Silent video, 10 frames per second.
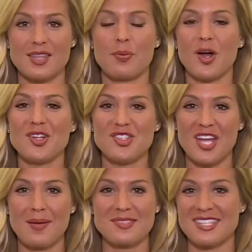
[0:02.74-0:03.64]
LeBron
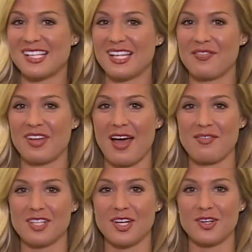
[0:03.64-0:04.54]
James and the Cleveland
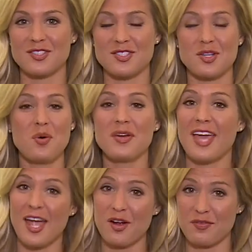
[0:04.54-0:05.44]
Cavaliers don't
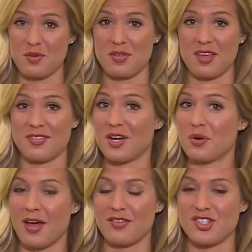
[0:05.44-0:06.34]
care if you think they don't
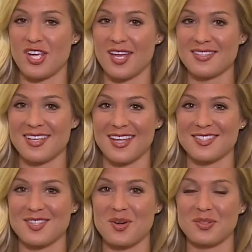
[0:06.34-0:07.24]
have a chance
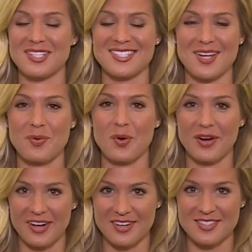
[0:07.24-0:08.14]
against the Golden State
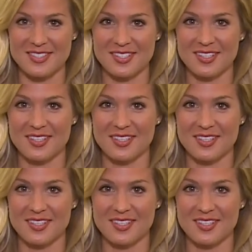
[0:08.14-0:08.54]
Warriors.